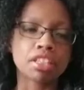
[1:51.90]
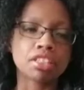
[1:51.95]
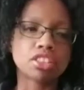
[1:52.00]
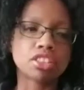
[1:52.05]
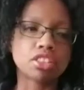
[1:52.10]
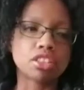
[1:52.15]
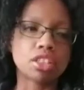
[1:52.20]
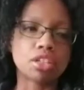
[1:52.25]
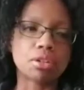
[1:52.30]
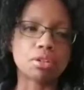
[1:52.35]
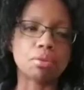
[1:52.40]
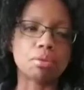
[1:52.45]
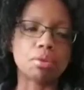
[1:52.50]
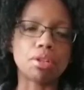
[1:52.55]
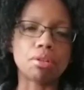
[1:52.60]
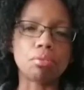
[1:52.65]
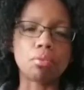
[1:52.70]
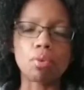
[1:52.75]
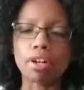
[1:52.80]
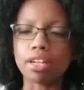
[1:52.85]

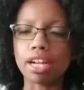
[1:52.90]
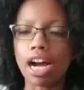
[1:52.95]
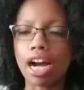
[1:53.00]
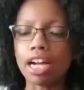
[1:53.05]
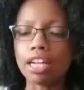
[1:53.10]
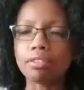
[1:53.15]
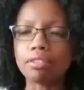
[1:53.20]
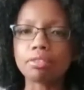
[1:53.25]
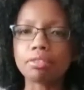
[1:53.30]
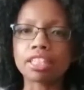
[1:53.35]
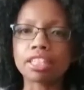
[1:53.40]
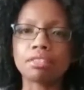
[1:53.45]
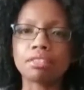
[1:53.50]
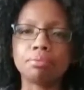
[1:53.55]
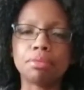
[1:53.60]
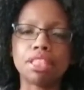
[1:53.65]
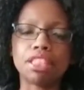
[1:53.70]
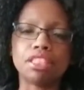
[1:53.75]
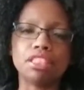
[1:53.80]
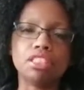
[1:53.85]
So what I
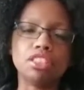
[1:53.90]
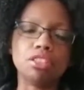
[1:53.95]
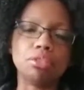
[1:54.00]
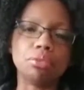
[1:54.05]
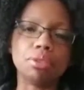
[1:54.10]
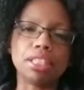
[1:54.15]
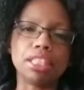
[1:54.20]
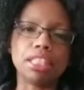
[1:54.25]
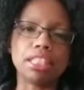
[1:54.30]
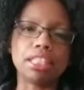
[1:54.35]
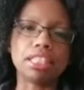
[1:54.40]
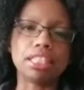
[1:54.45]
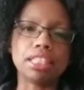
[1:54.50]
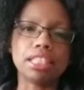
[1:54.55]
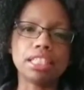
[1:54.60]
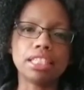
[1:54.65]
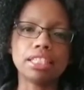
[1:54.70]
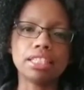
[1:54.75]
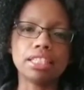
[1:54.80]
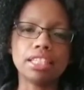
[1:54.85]
recommend doing
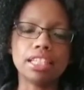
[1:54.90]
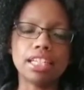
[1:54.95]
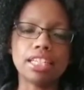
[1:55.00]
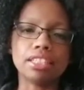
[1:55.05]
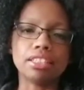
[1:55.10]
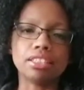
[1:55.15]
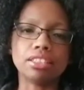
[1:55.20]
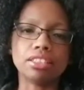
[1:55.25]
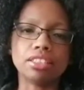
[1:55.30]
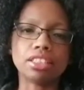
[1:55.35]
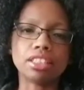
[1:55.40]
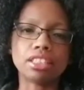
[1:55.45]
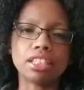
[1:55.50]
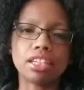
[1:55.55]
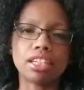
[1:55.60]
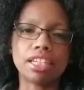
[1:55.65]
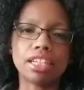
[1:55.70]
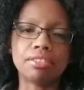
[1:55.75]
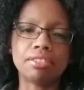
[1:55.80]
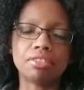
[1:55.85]

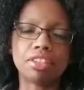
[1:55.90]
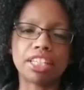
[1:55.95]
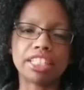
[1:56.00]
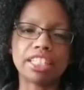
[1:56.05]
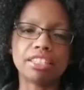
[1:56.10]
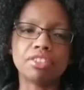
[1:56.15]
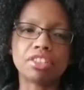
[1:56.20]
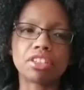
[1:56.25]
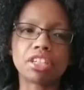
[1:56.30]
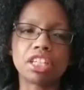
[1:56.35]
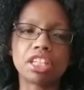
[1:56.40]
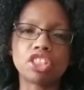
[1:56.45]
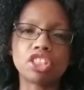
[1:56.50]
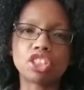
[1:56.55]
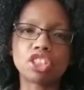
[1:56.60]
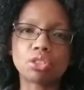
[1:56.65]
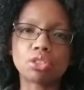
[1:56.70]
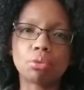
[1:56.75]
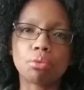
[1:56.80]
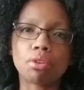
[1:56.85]
is, if you're
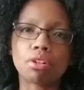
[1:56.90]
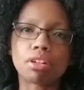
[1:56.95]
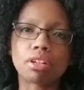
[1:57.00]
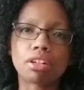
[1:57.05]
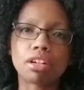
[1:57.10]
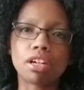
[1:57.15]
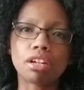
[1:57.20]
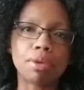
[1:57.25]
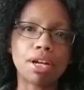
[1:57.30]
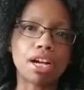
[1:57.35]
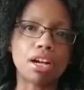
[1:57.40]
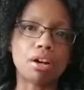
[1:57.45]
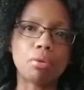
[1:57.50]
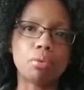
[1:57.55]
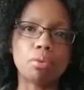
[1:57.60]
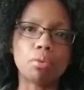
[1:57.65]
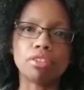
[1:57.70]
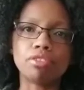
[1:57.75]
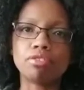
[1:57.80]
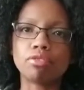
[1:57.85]
unsure
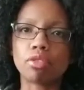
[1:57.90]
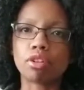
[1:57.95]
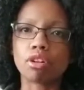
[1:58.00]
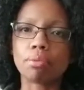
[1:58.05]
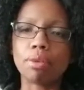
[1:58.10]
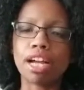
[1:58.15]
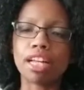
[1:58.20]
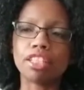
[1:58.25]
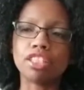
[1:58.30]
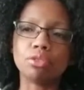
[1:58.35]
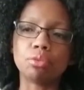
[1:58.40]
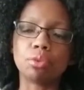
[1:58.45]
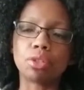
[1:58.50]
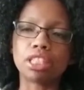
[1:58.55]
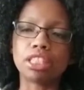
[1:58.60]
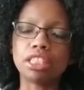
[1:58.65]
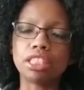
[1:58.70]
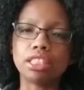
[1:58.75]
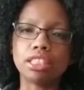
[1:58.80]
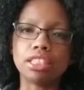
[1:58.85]
about what format you
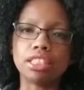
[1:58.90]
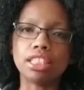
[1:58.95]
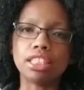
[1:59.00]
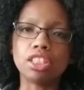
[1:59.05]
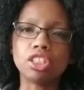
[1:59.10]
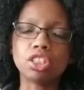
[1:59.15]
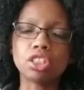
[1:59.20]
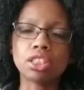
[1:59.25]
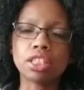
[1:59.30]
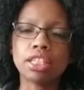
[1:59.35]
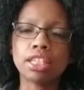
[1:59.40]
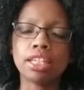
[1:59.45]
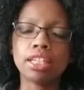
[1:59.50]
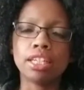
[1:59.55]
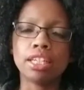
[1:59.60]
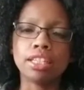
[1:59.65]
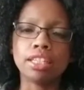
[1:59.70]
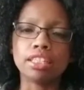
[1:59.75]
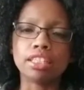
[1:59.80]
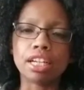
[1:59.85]
want to teach,
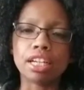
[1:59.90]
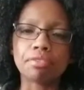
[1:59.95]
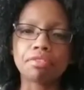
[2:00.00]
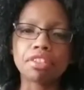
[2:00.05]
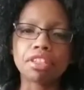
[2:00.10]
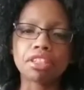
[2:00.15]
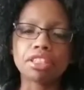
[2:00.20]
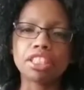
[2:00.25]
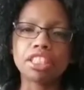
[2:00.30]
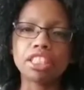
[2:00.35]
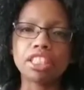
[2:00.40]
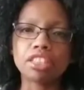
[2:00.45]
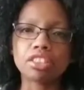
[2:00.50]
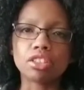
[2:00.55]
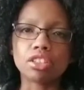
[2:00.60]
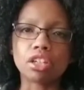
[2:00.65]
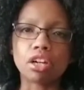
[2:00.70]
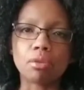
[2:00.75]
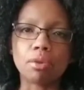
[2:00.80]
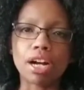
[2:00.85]
definitely
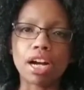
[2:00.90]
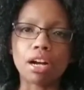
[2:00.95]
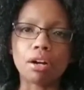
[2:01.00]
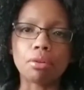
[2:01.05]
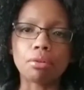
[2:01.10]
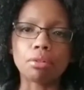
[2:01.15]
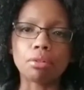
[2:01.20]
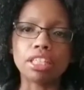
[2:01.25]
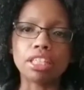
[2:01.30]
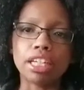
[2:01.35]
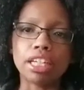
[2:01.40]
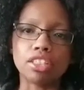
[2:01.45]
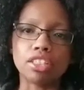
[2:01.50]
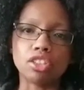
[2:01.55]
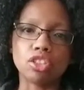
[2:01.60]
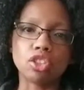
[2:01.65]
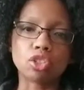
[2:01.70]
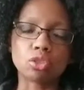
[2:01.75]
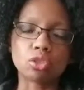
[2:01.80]
go out and